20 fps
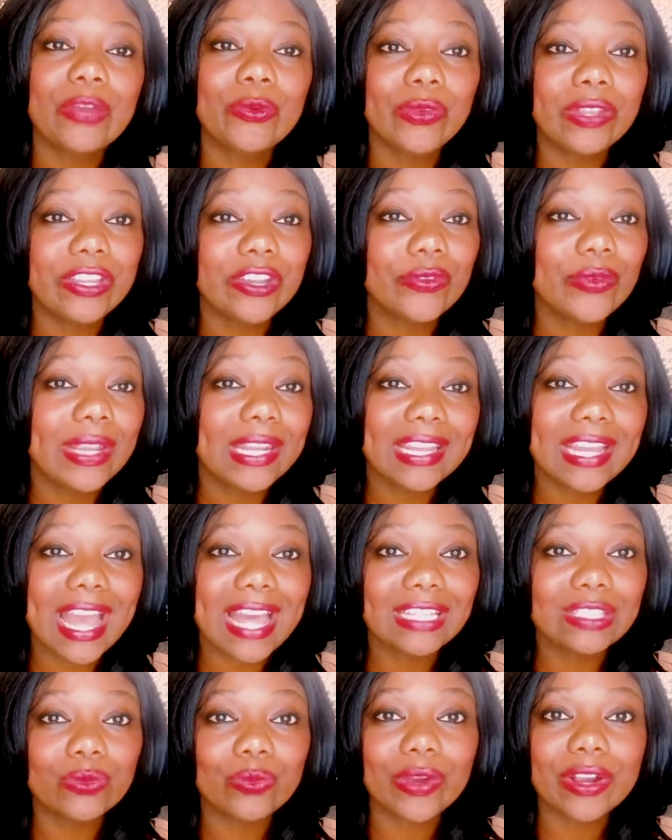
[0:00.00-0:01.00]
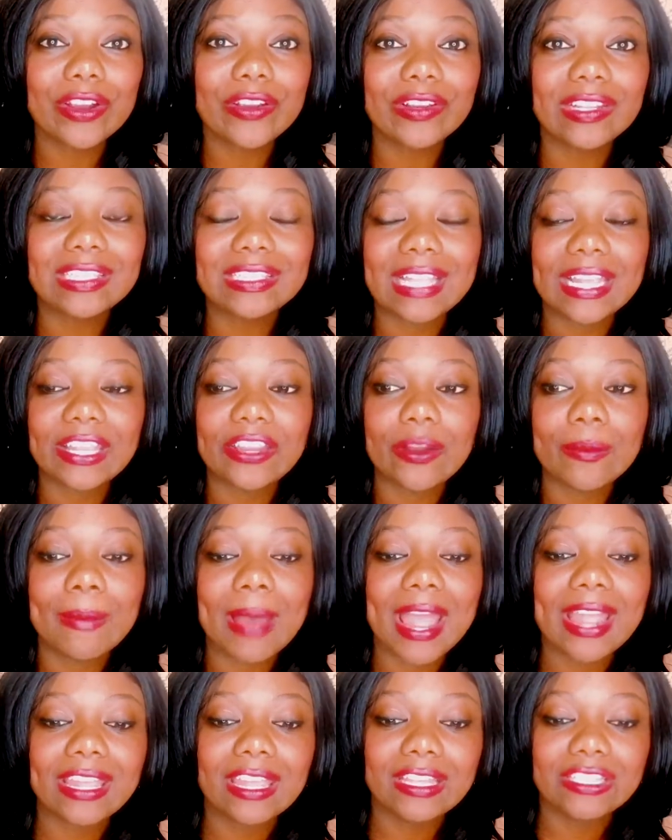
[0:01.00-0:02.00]
And when you're reading God's word, it's like your
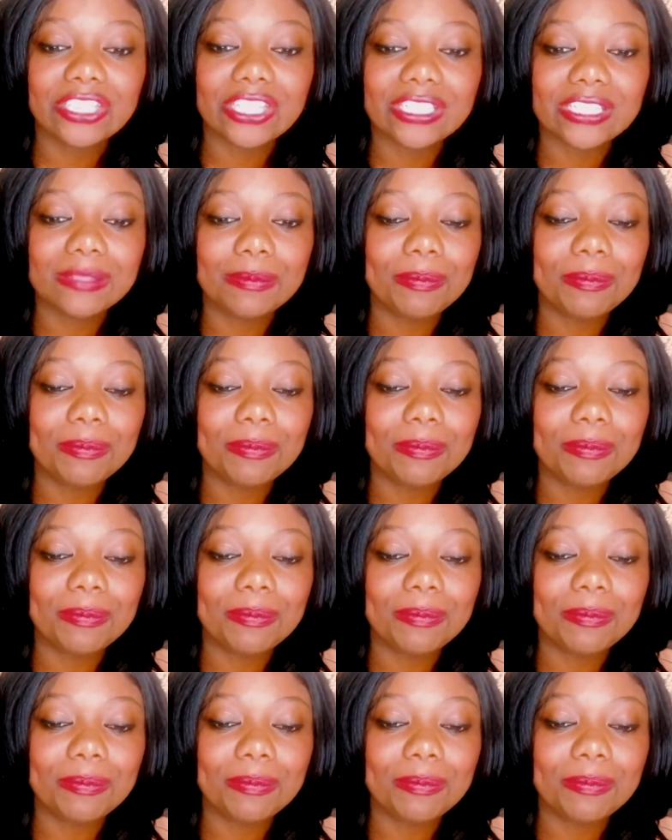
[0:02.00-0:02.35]
mind can just